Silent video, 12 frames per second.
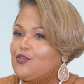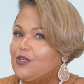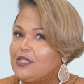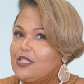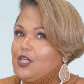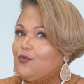you're
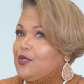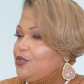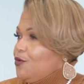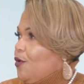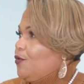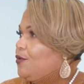continuing to
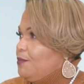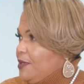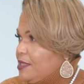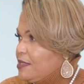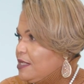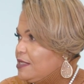grow the
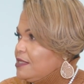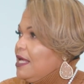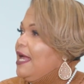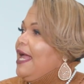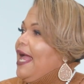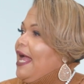business
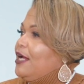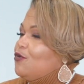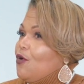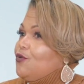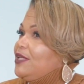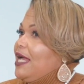and
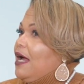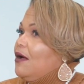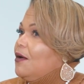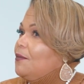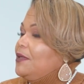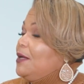grow the
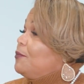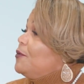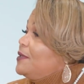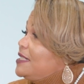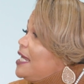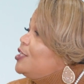
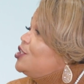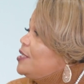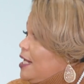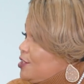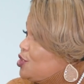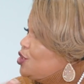implementation and
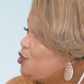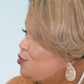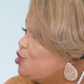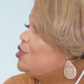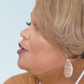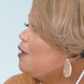
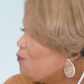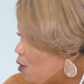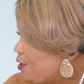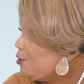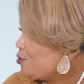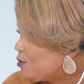execution of
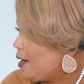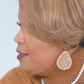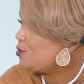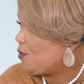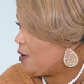what you're trying to